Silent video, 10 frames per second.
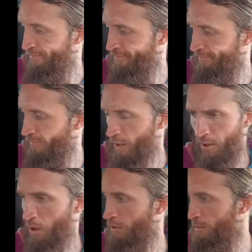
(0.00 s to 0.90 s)
mm, a
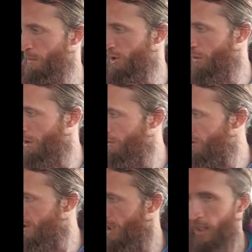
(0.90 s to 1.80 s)
few oranges, maybe two
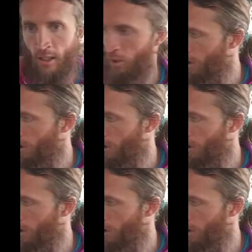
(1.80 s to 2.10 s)
oranges, and I'm